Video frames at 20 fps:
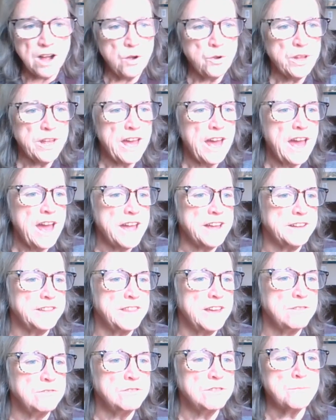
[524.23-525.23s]
Okay,
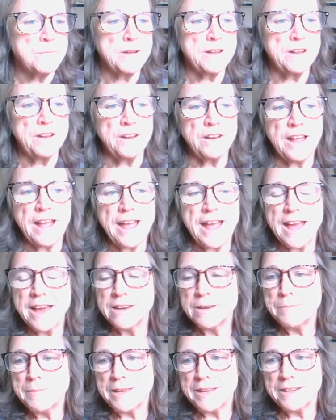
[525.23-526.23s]
that was my
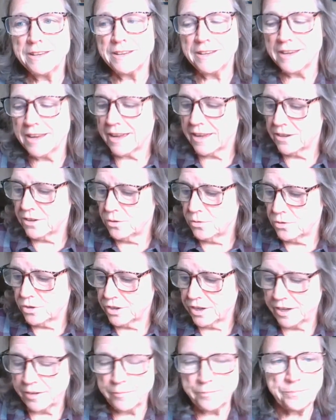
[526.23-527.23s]
animated
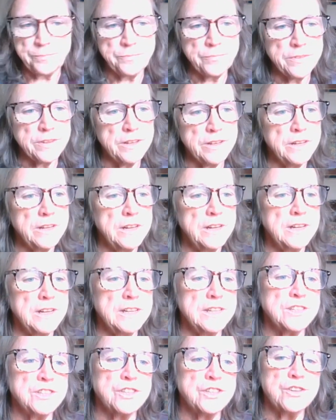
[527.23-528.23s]
category.
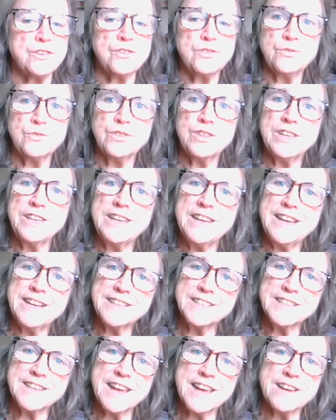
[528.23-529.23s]
So the
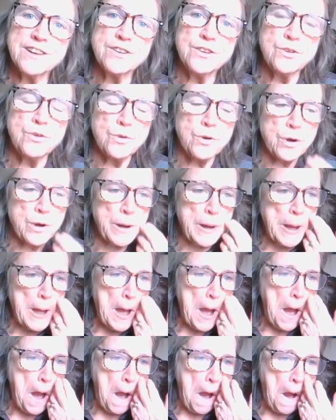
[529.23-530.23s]
next
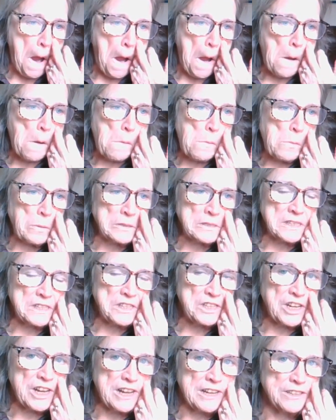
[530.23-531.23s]
category was a
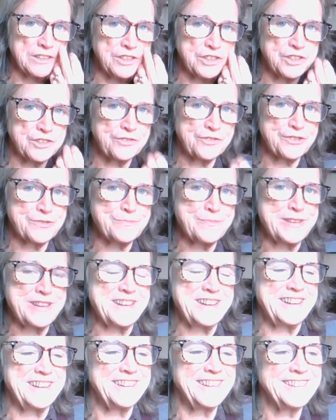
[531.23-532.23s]
challenge for
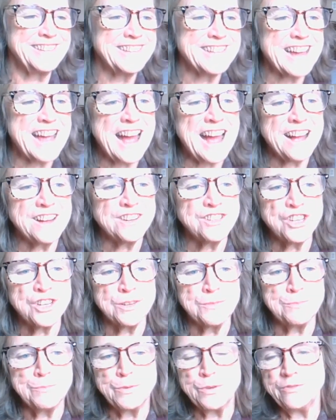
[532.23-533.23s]
me. It's
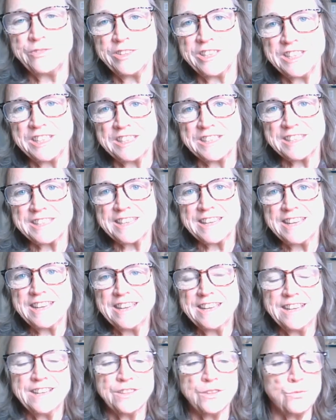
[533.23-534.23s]
action movies.
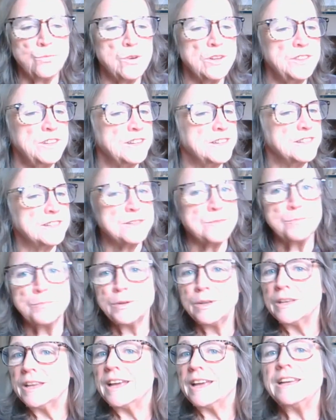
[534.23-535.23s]
The one that doesn't
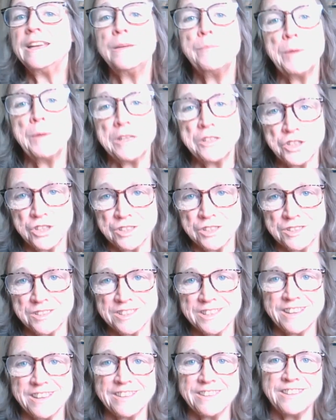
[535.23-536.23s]
pull any
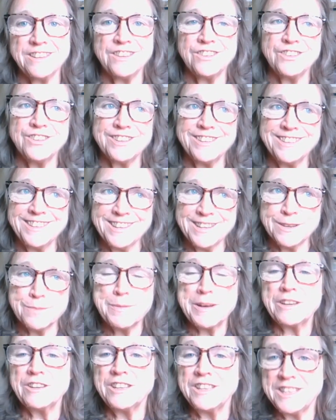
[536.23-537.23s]
punches. And you can think
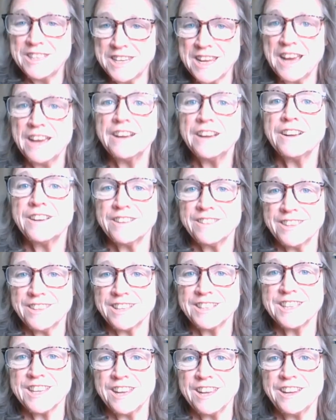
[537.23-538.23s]
about a deck
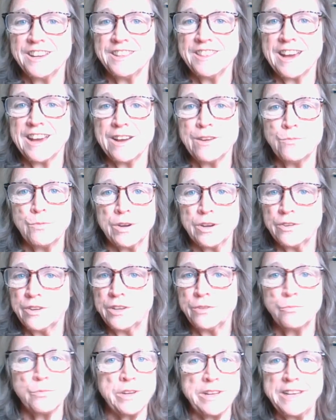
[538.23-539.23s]
that's like that, where
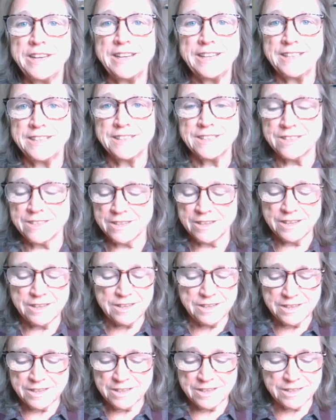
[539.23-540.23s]
in readings
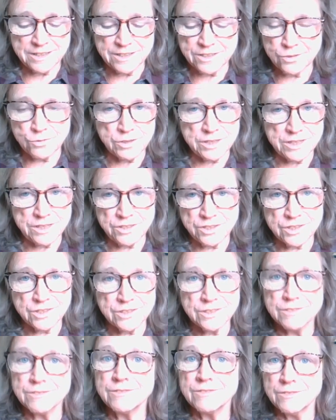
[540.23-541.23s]
it's
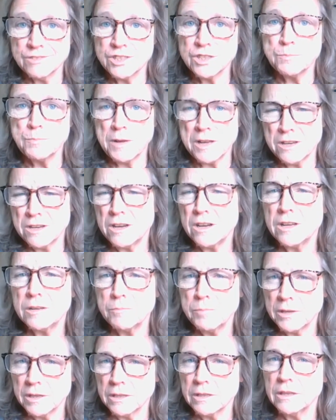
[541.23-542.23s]
always spot
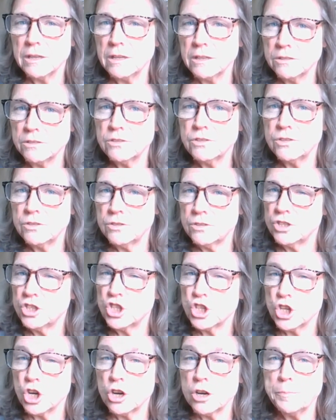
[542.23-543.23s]
on but a little
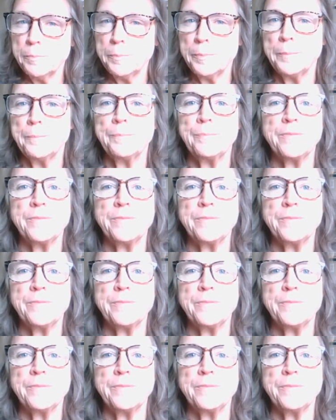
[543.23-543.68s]
sharp